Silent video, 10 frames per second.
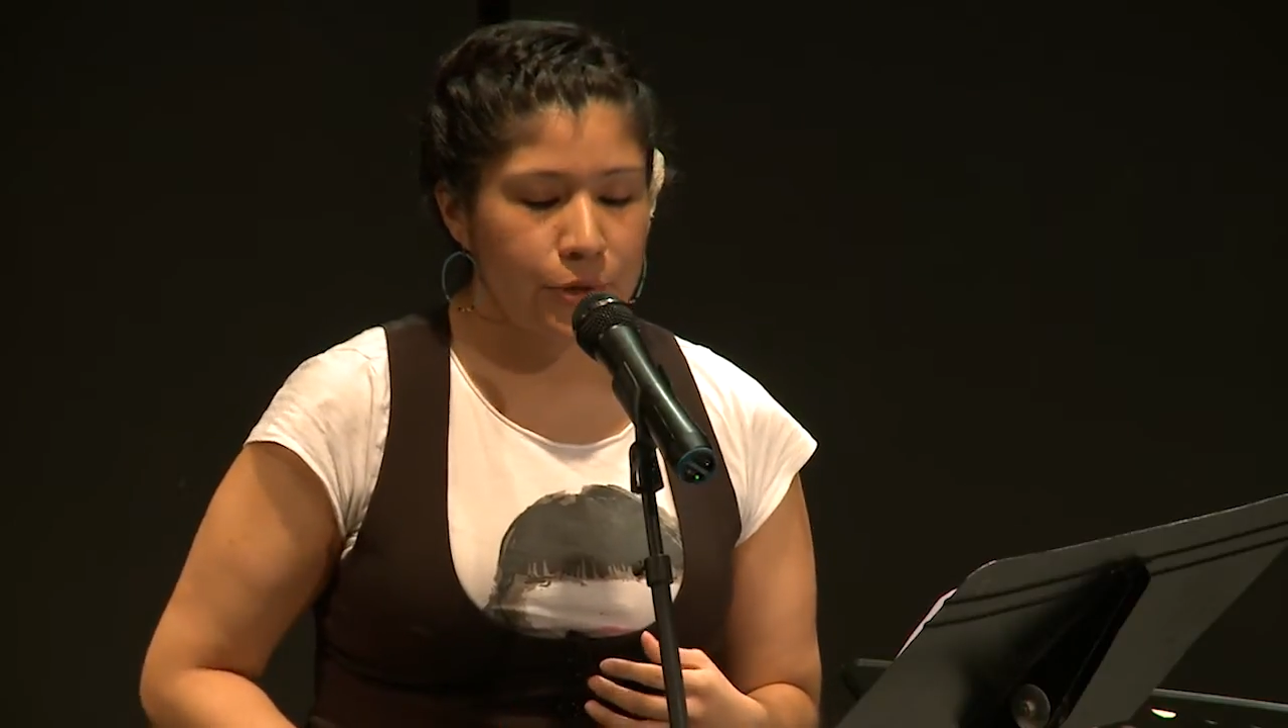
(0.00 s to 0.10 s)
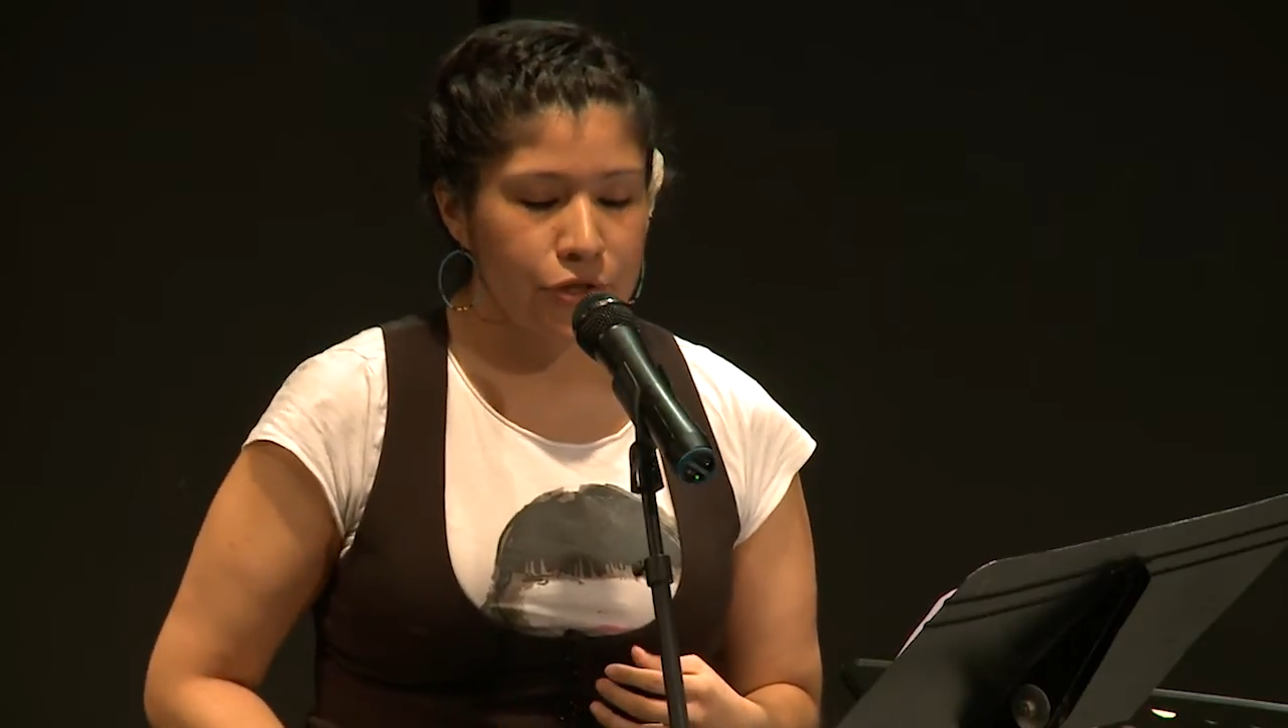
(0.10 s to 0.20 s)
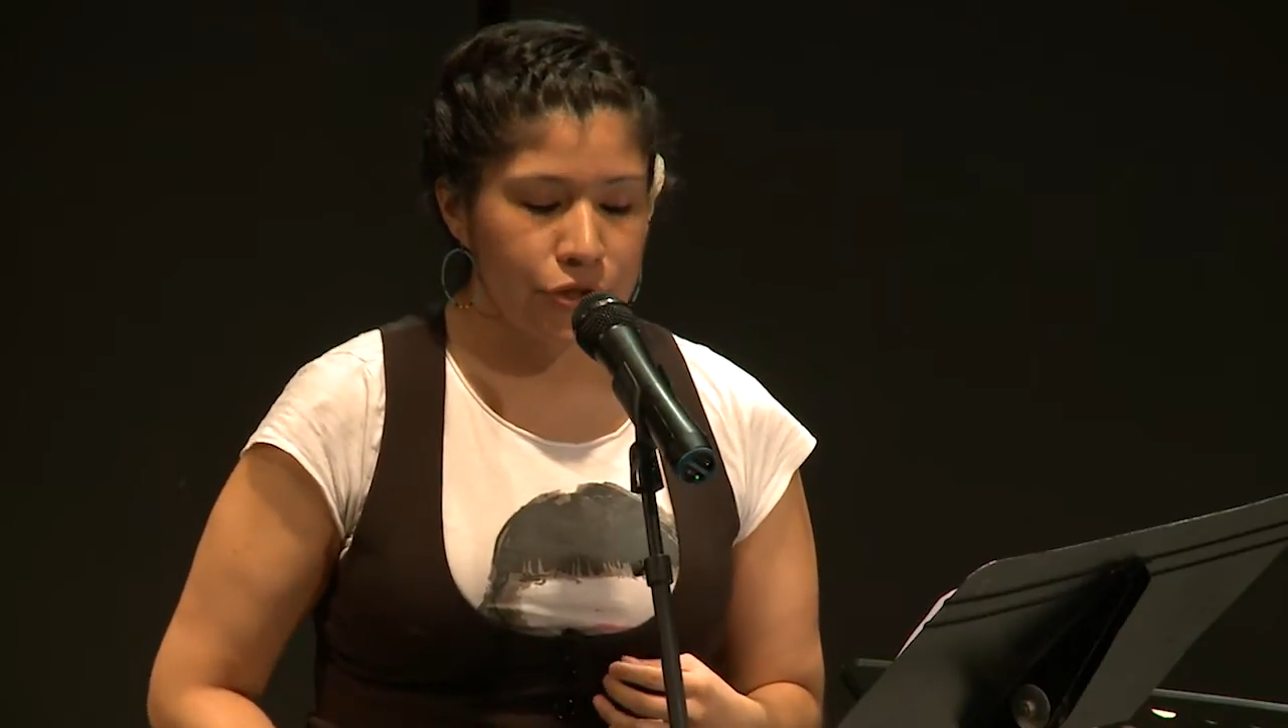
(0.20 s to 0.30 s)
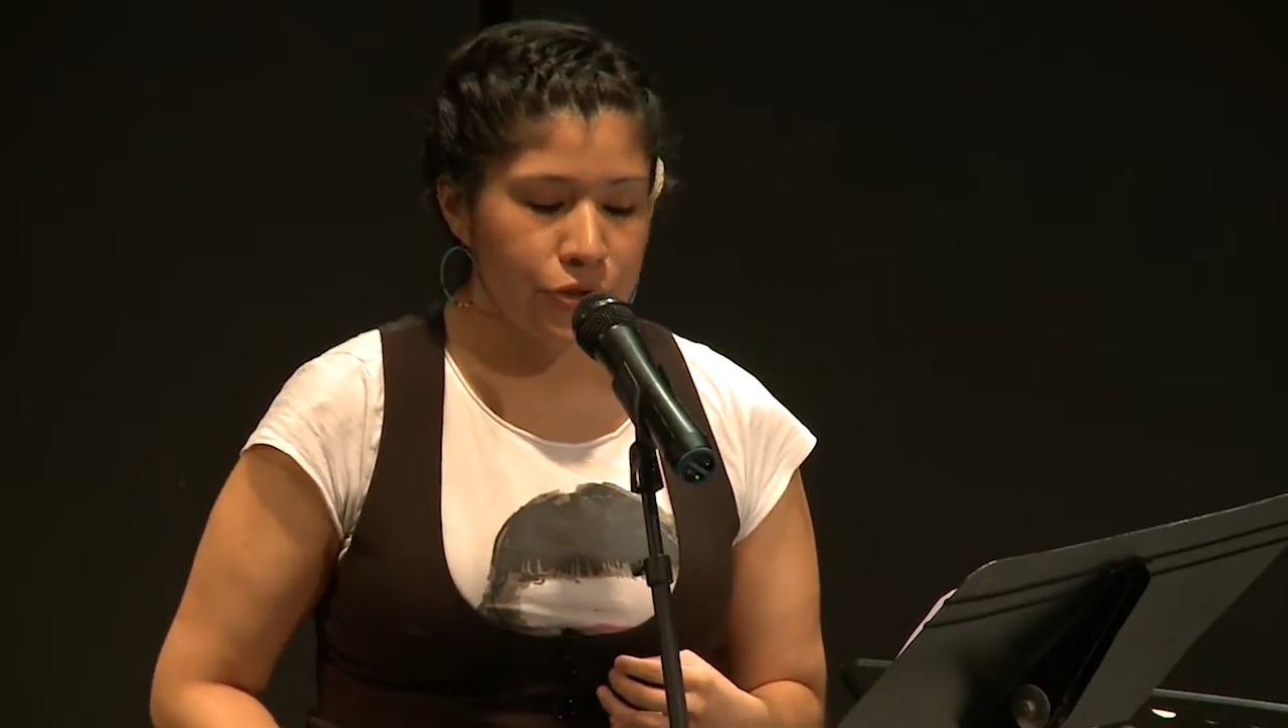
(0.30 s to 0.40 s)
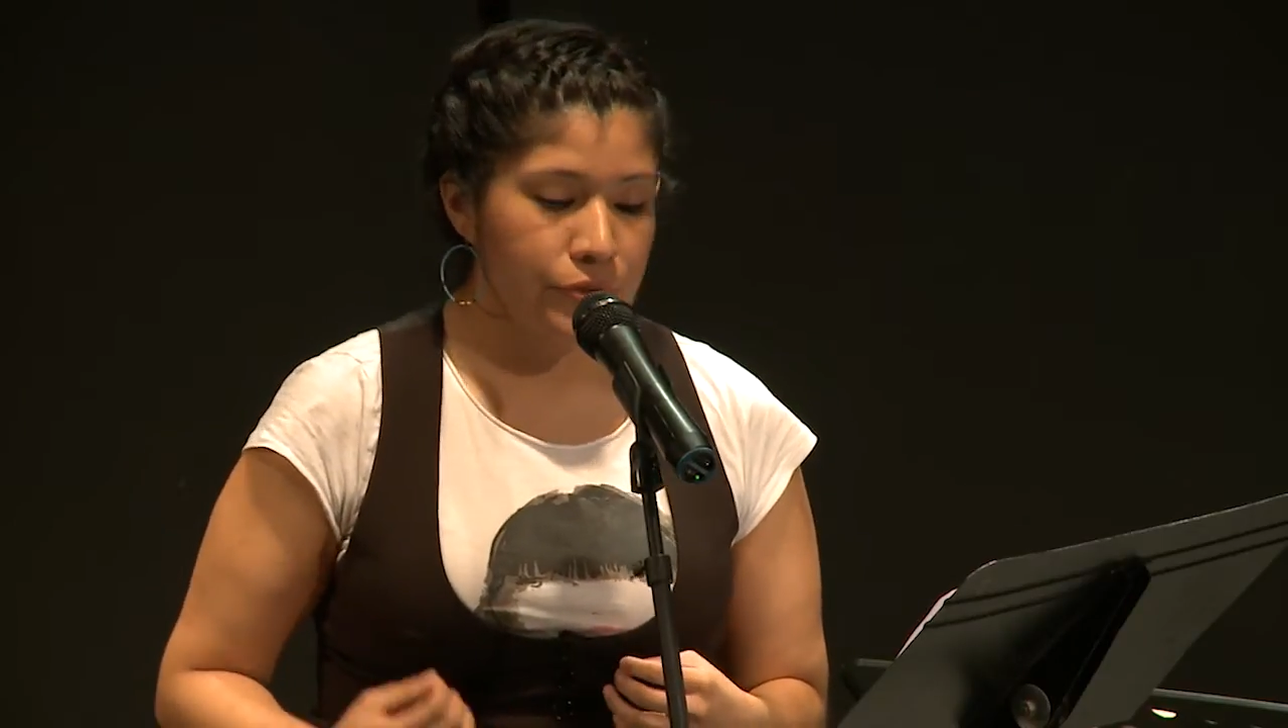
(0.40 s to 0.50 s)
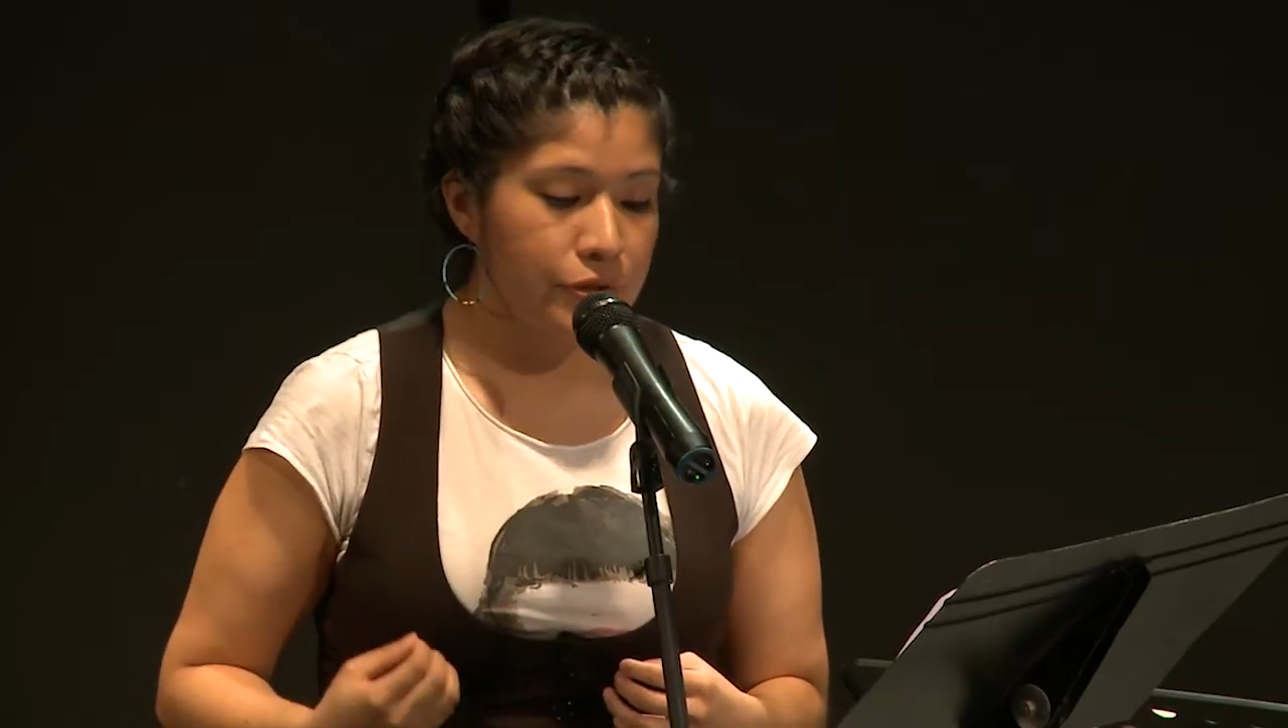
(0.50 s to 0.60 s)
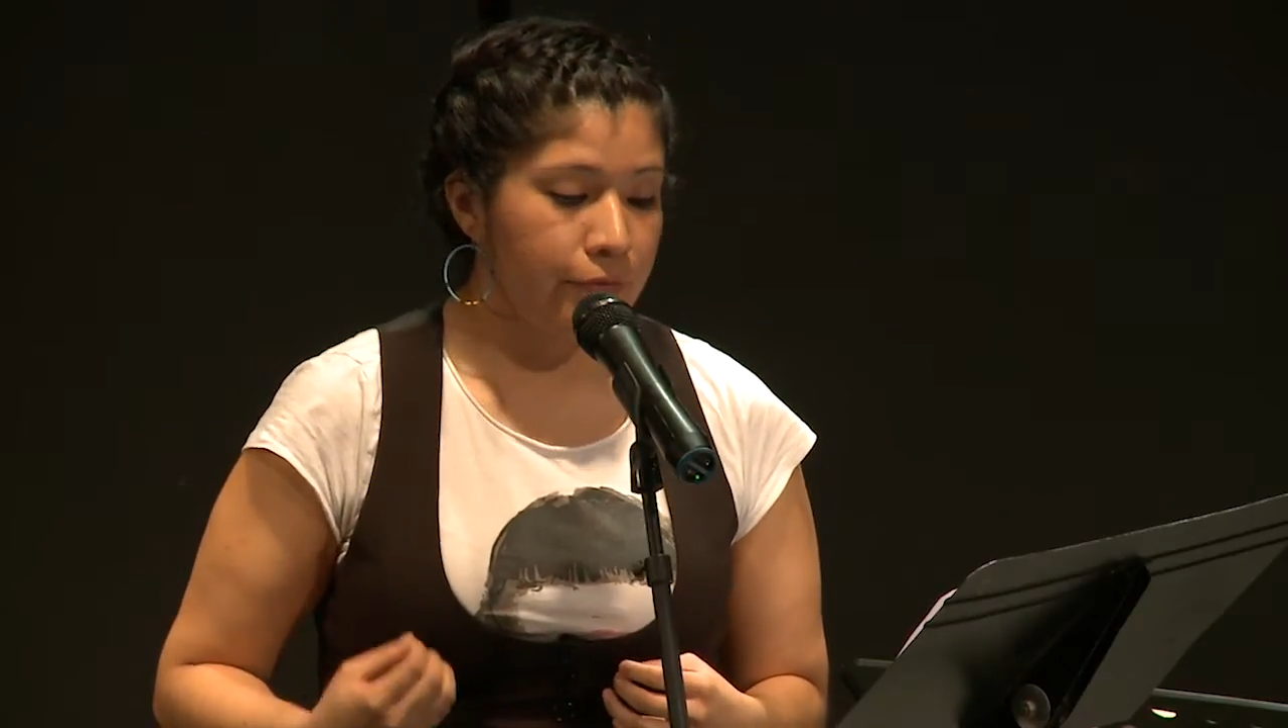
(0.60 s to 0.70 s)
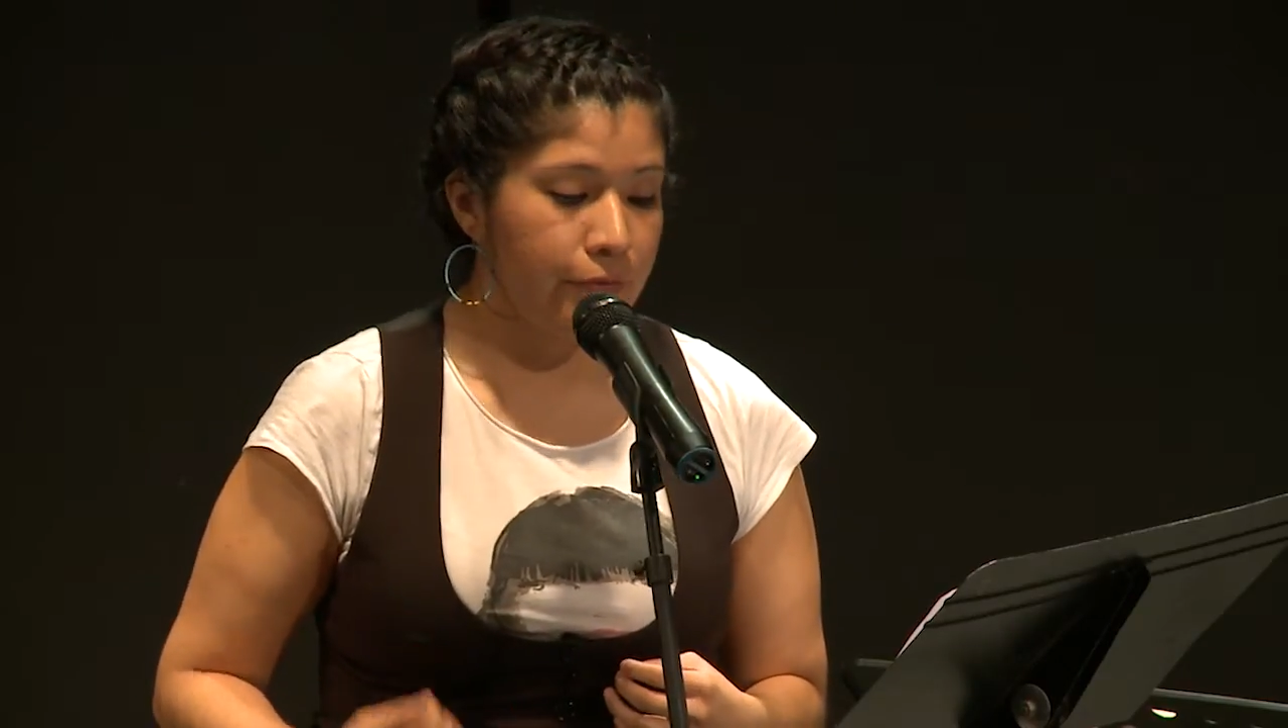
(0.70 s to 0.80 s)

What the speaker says: words too to